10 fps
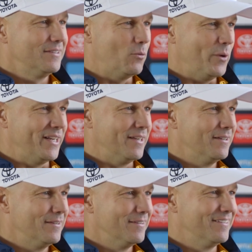A win.
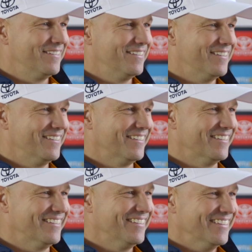
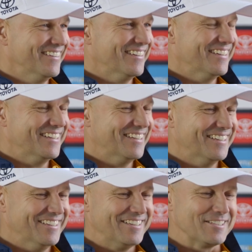There's
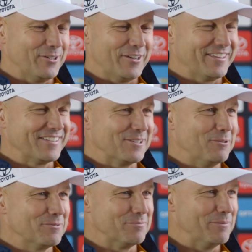a lot of things I
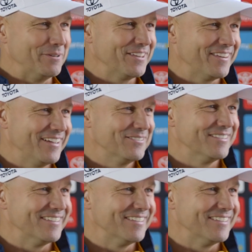want for my birthday.